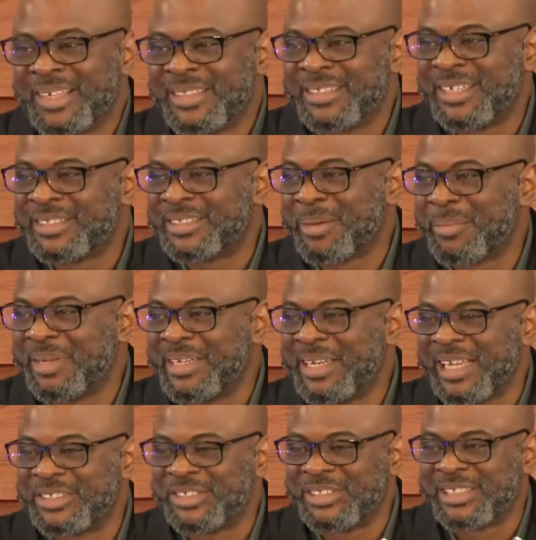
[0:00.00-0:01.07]
Tell somebody
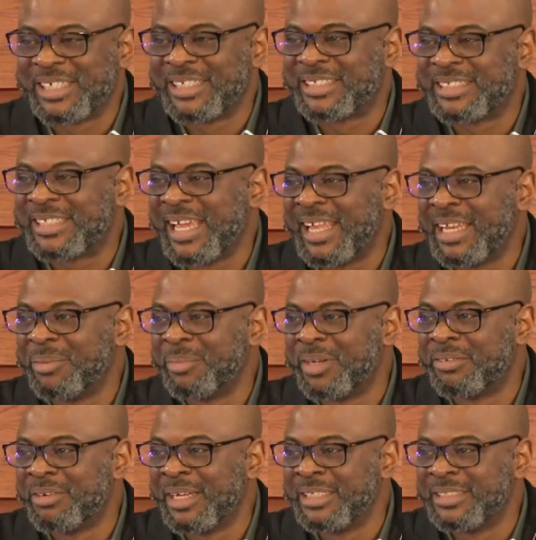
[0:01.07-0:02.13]
next to you, say, stay
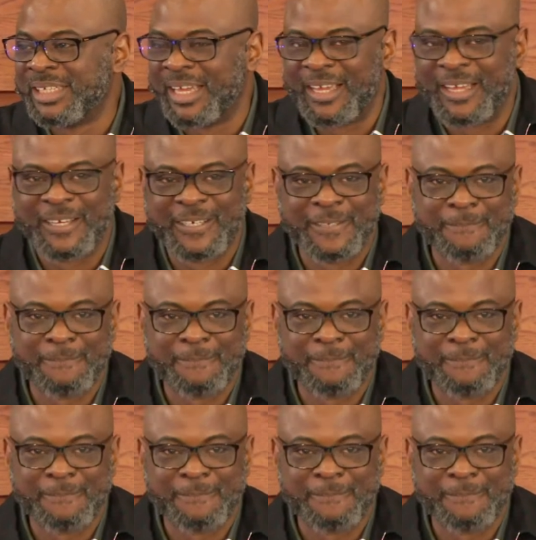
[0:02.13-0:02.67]
liberated.